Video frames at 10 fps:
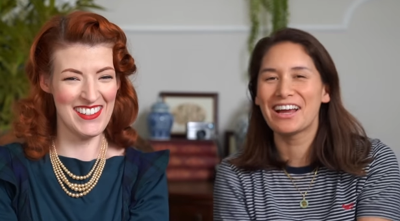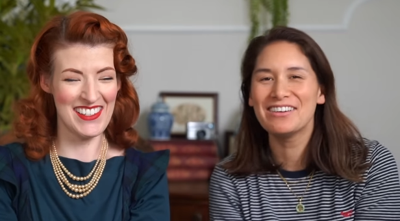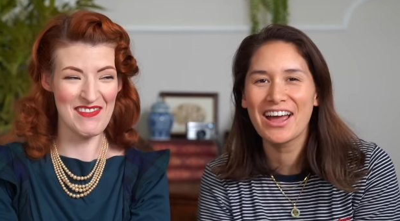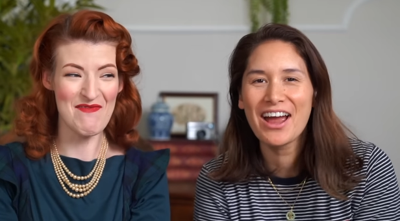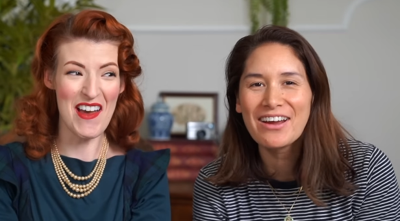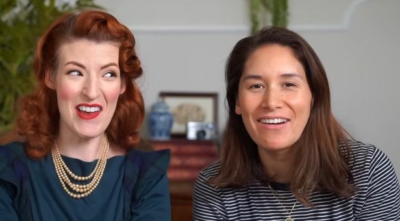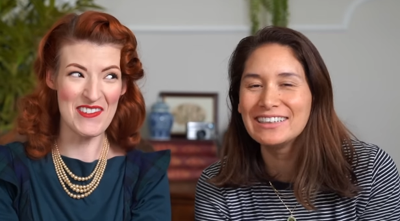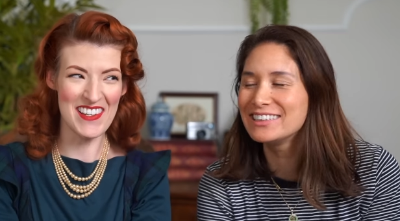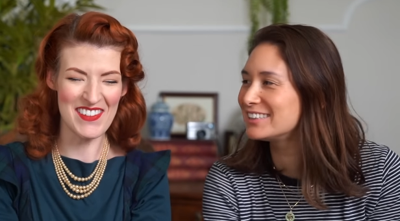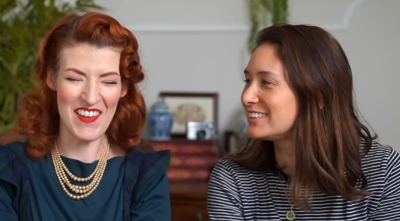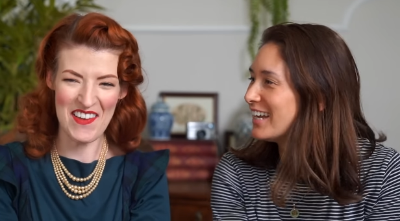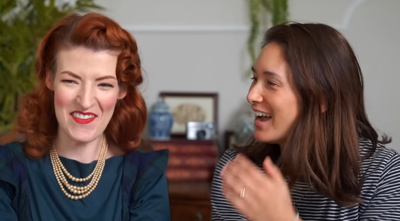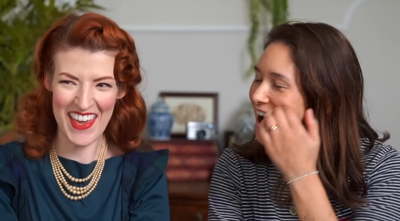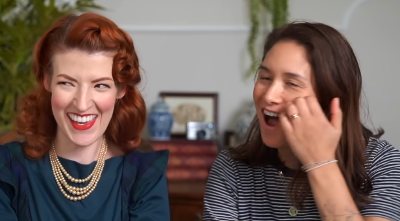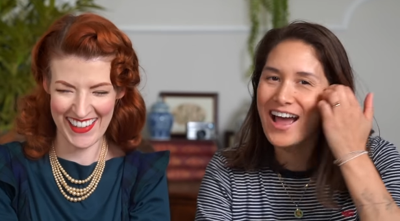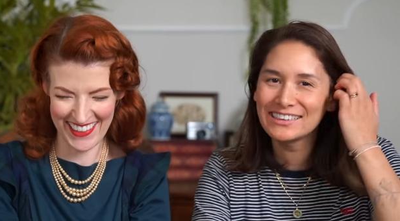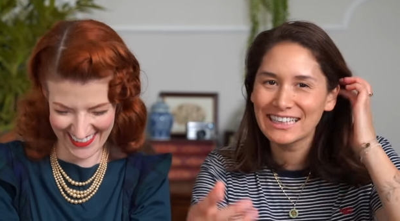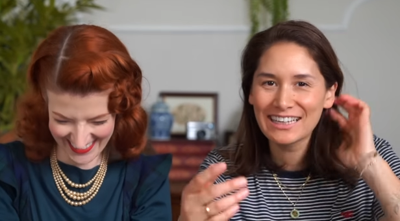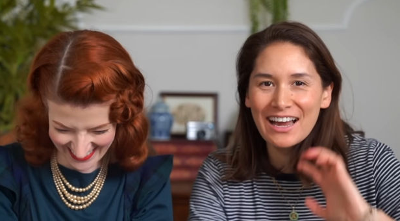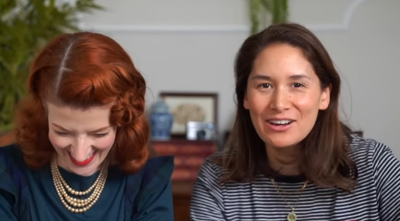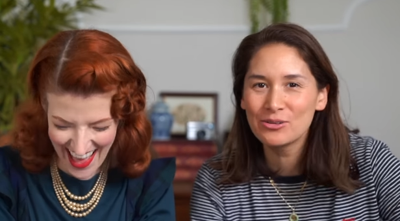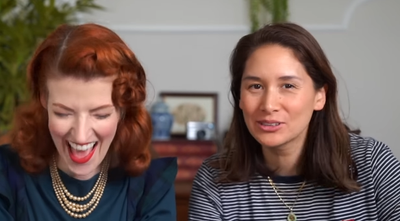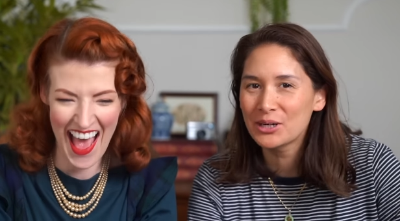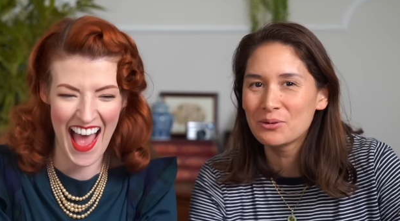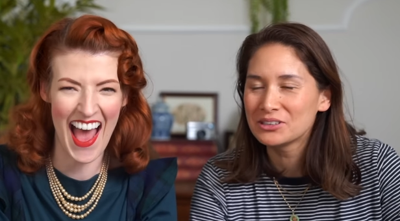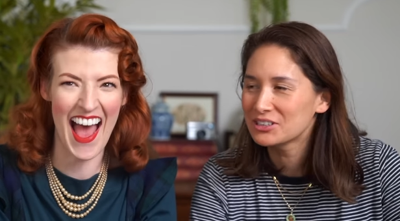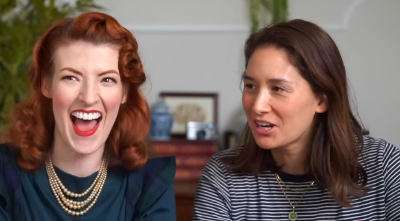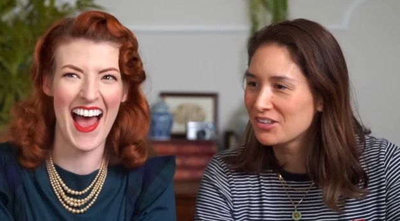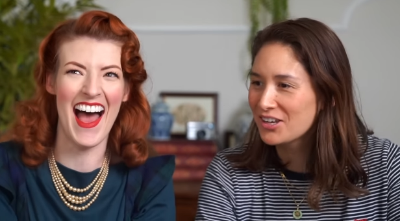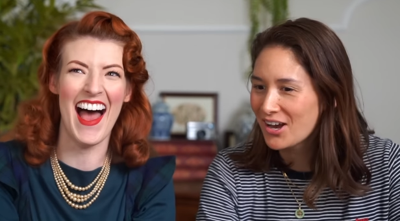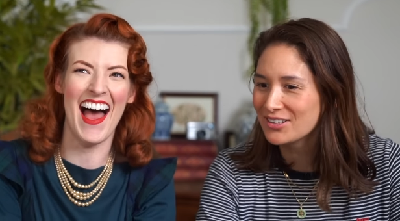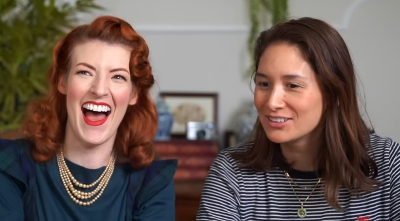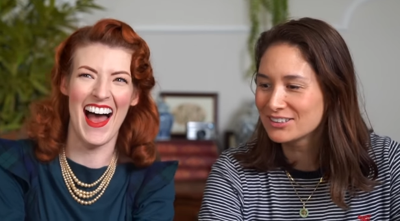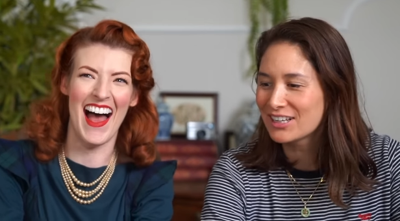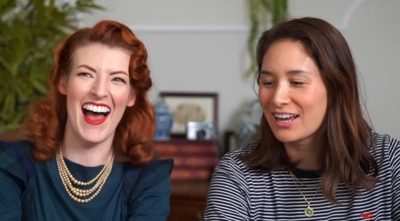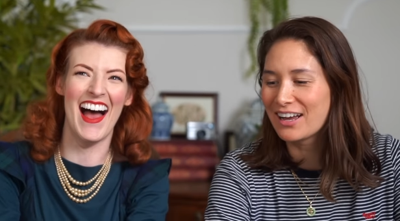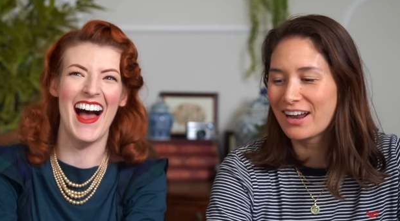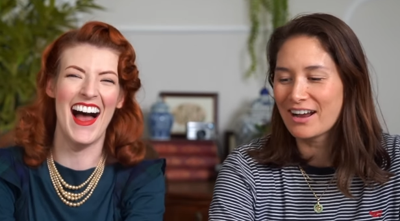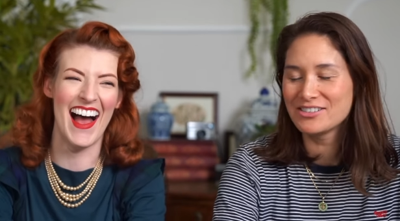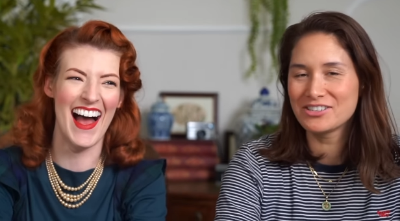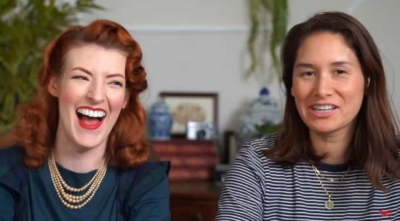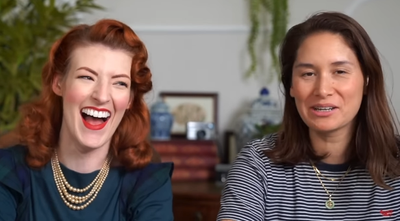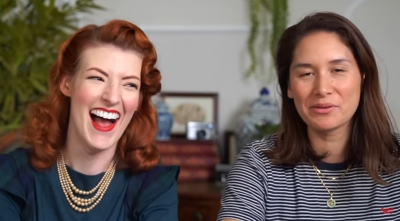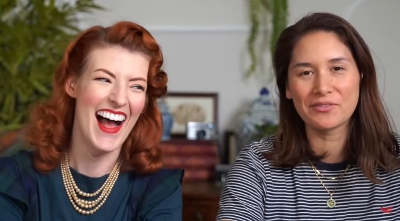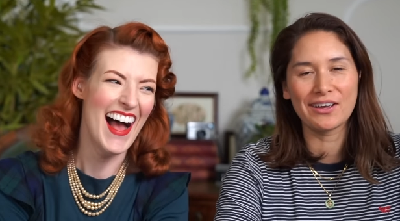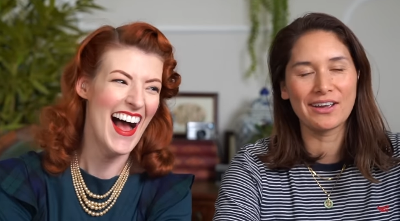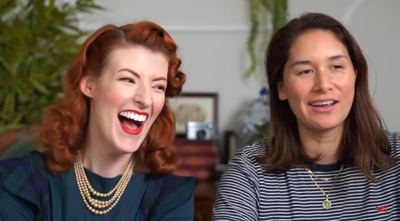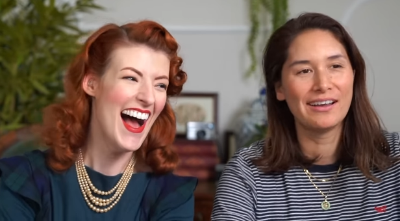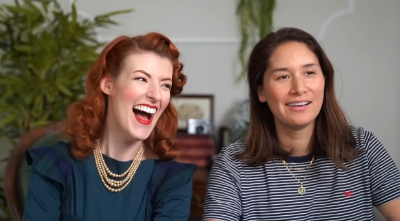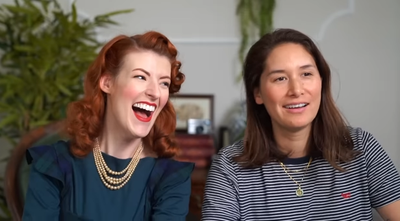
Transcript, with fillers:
Speaker 1: don't know. I, just, about me. I said I also want to know the answer. How do you deal with it?